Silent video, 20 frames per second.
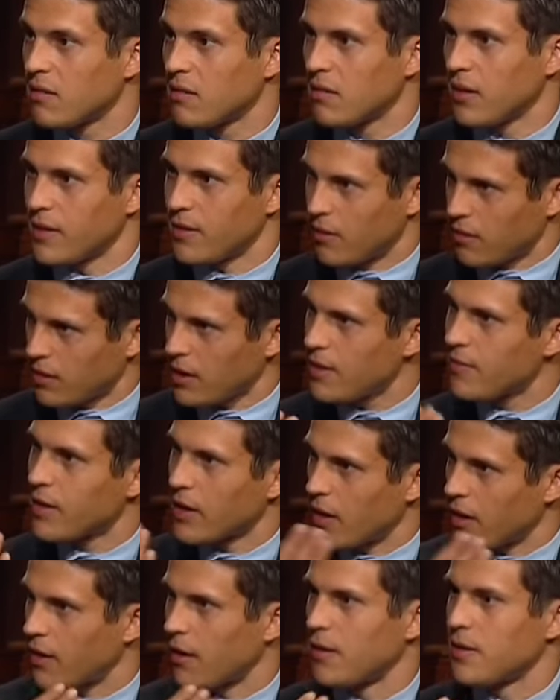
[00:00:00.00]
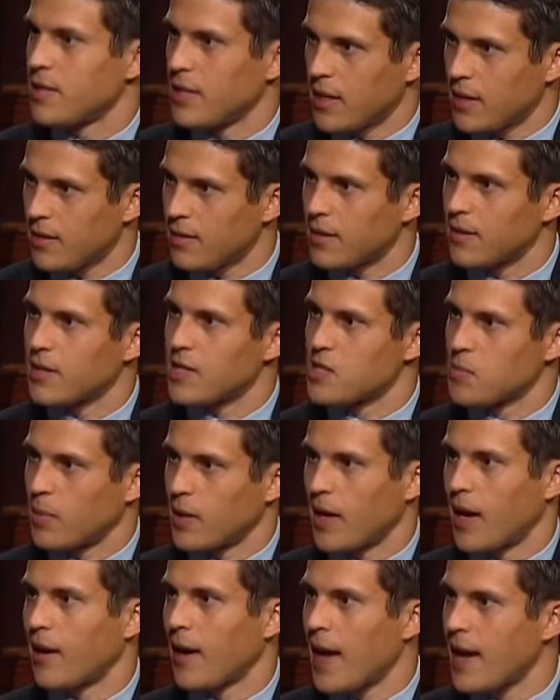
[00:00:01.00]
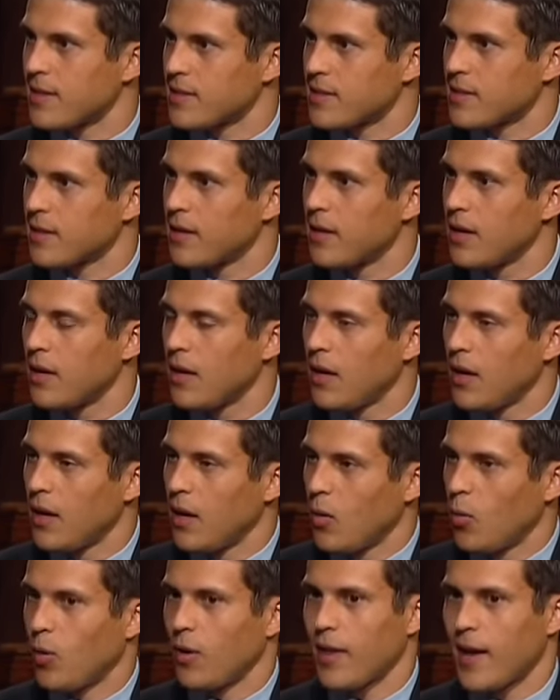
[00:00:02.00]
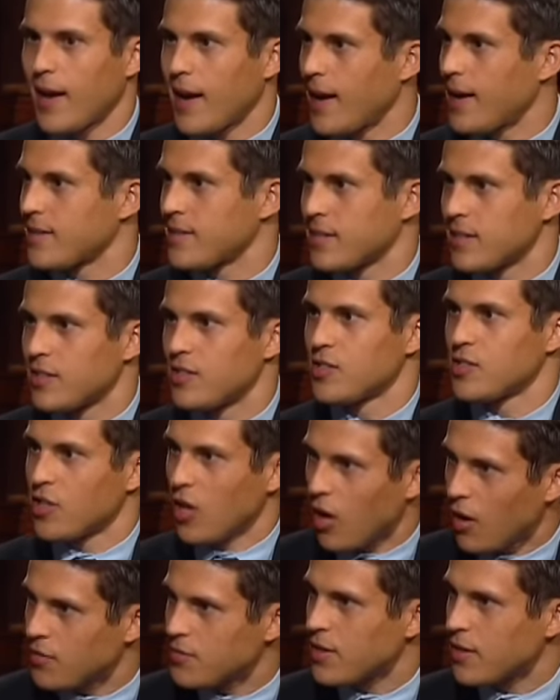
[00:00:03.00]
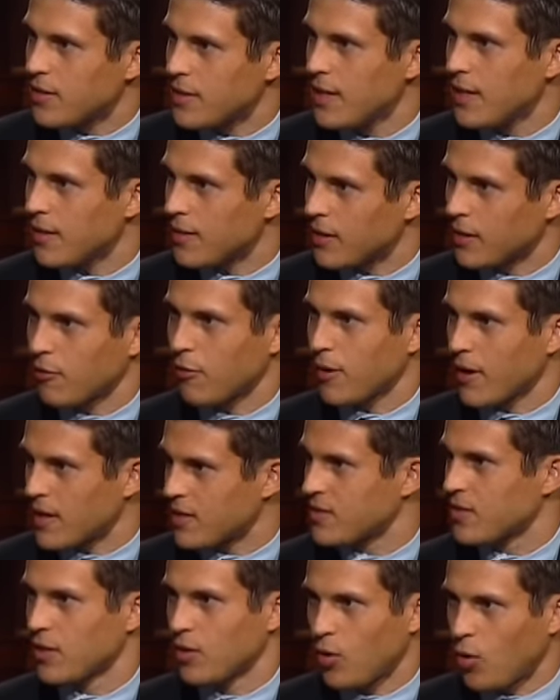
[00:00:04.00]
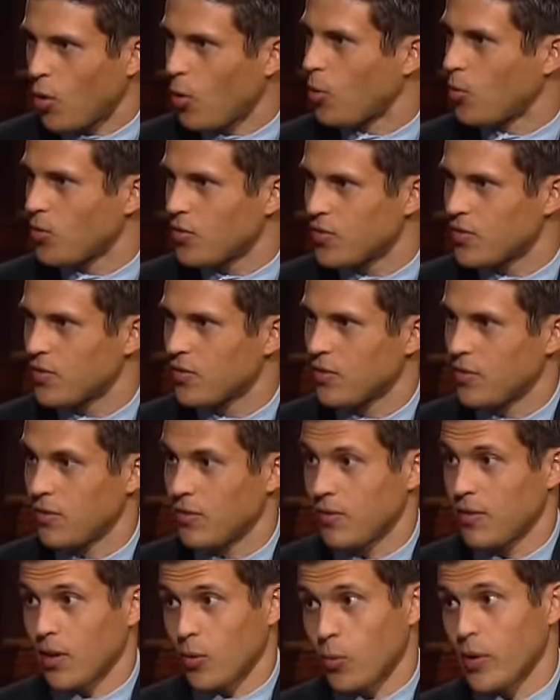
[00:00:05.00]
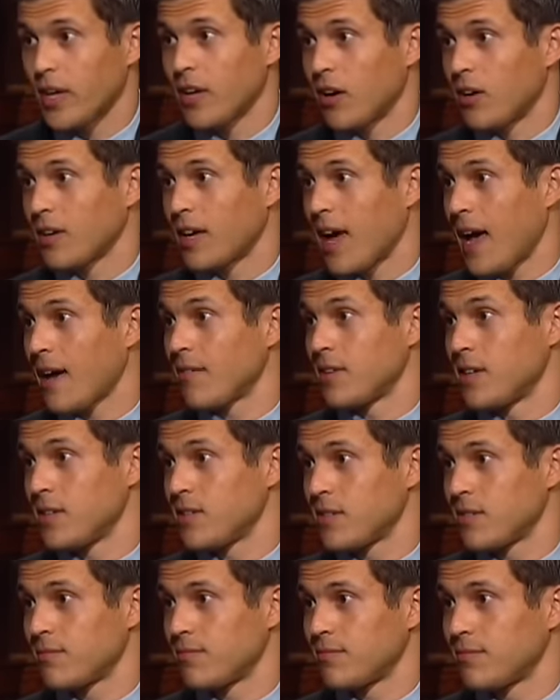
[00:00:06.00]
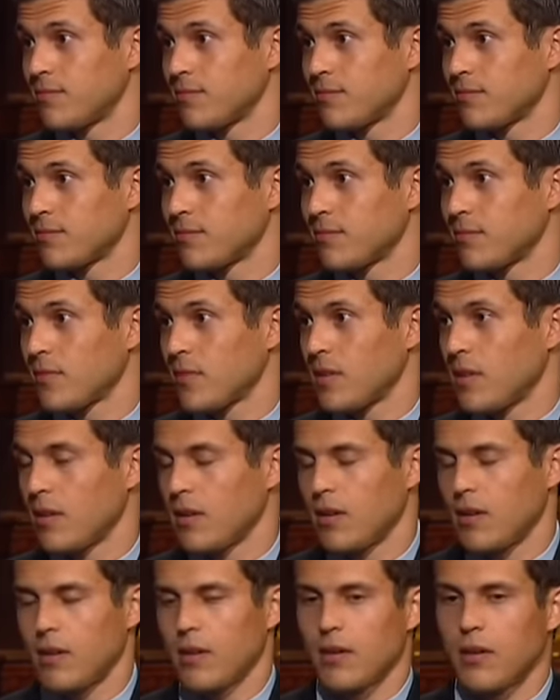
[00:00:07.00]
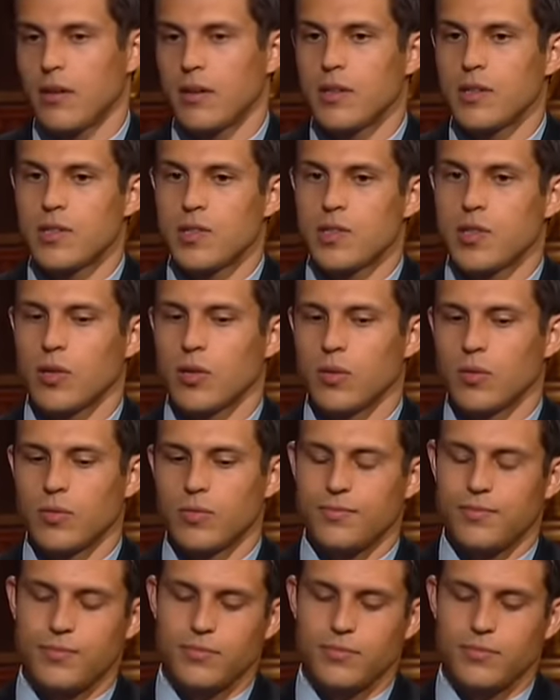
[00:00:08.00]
And they're living on our teeth and they spit out acid. Well, that acid dissolves our teeth and creates little holes that we call cavities. Okay. So